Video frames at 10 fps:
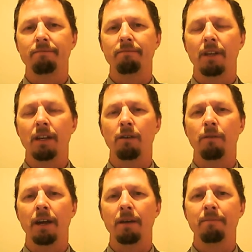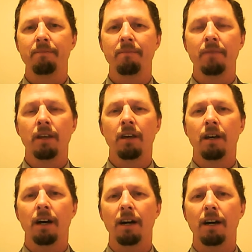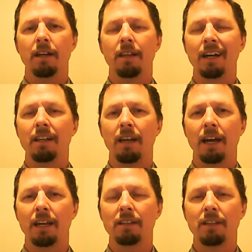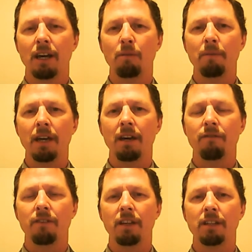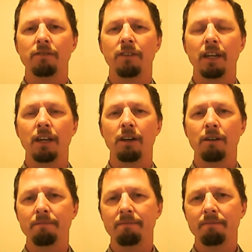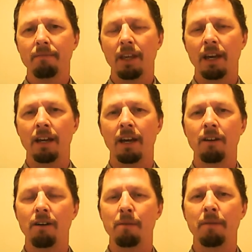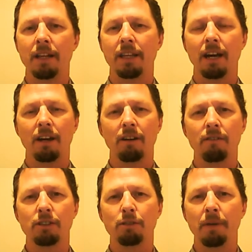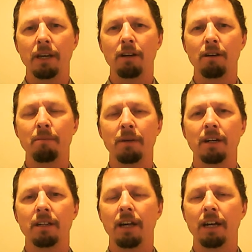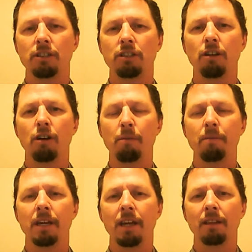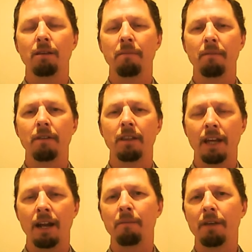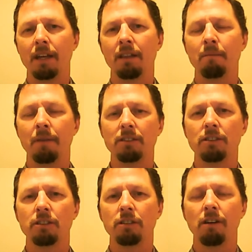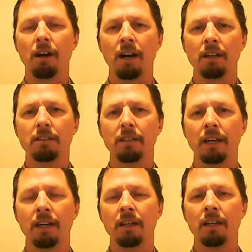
anyway. That I guess that'll be it for this video. And I know I'm not that good of a speaker, but I sure hope you get that I'm getting the message across. And